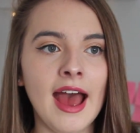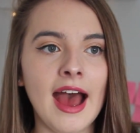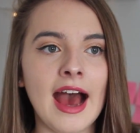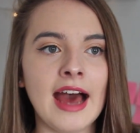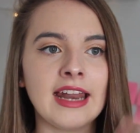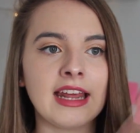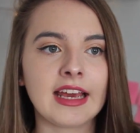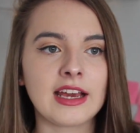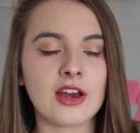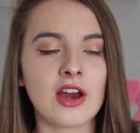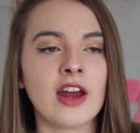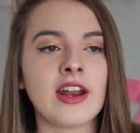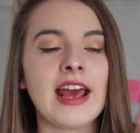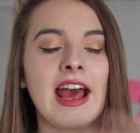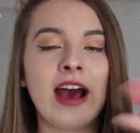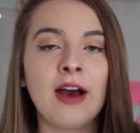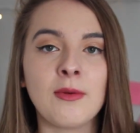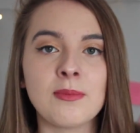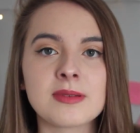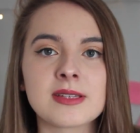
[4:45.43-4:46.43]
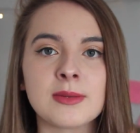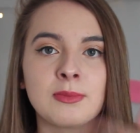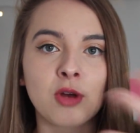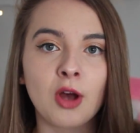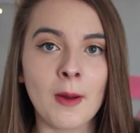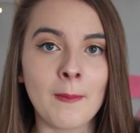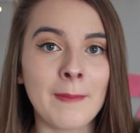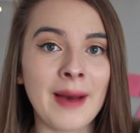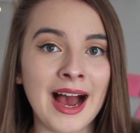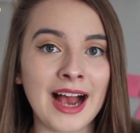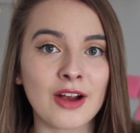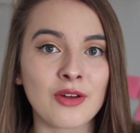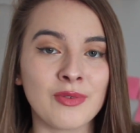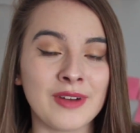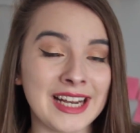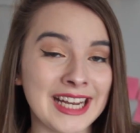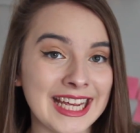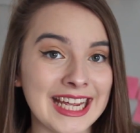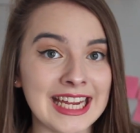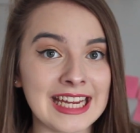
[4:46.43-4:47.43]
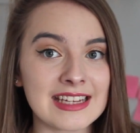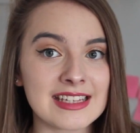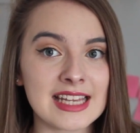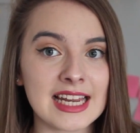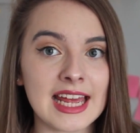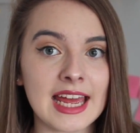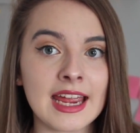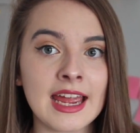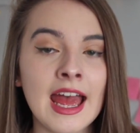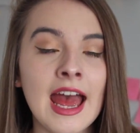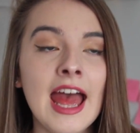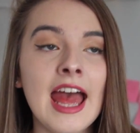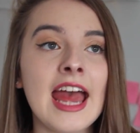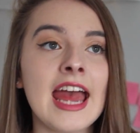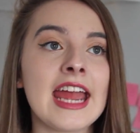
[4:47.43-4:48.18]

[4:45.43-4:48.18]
and it kind of helps them come back really easily.